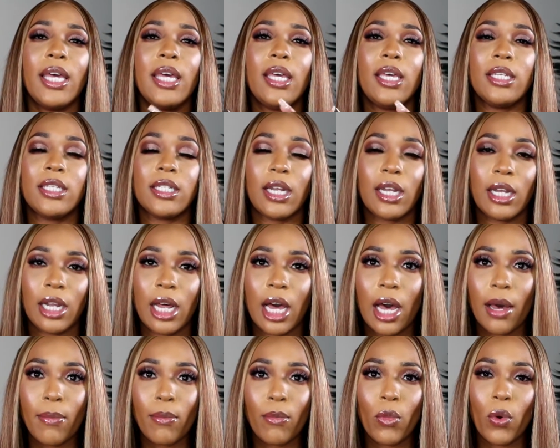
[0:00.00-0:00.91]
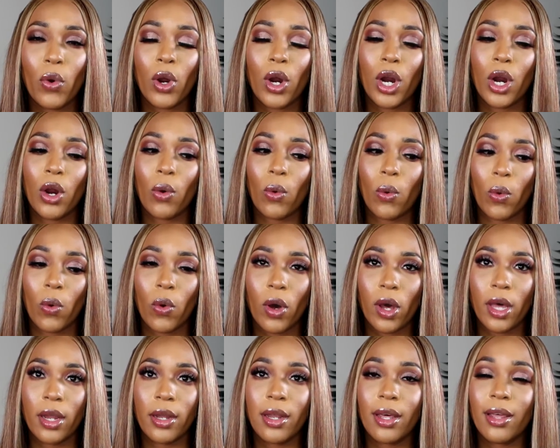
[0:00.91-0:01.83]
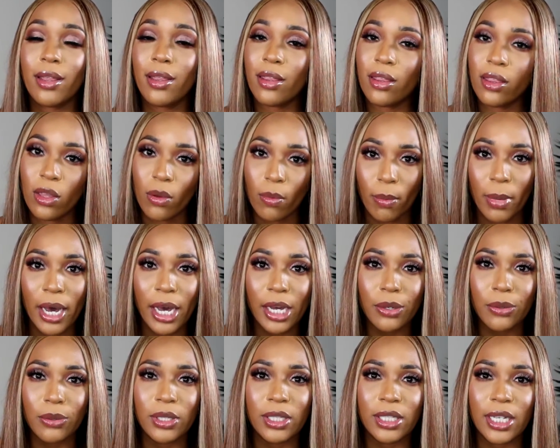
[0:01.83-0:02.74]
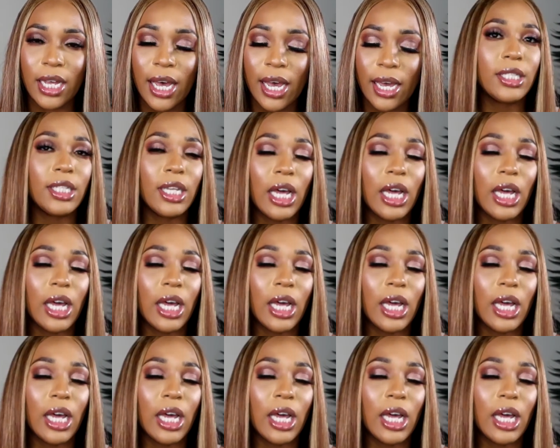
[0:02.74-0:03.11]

is a lot more on the mild side.